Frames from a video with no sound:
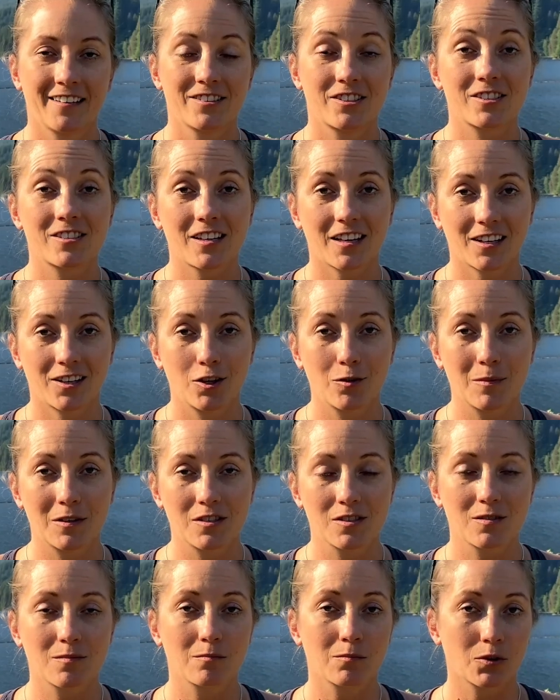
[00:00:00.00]
Just like
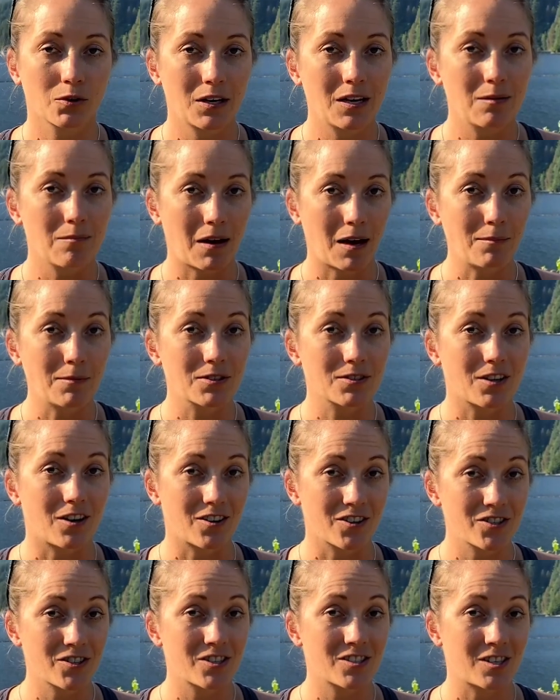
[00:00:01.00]
humans, marine mammals
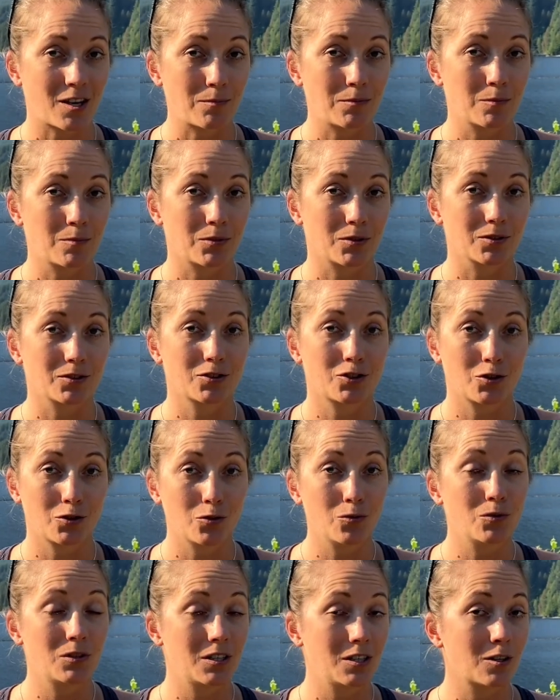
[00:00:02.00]
are susceptible
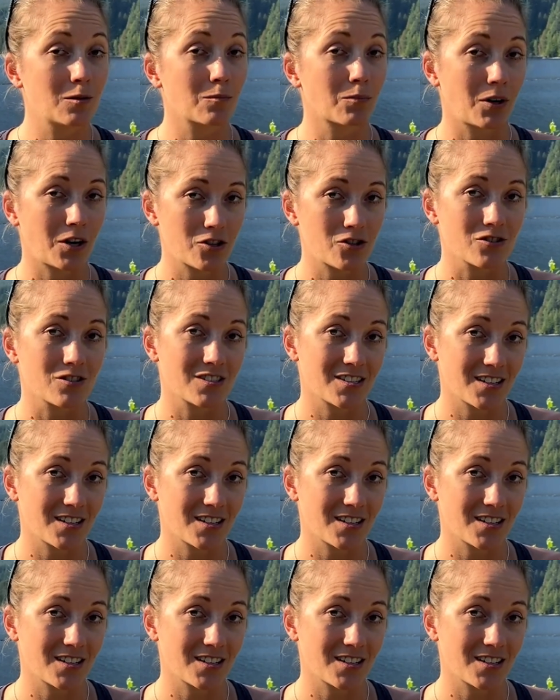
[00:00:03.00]
to decompression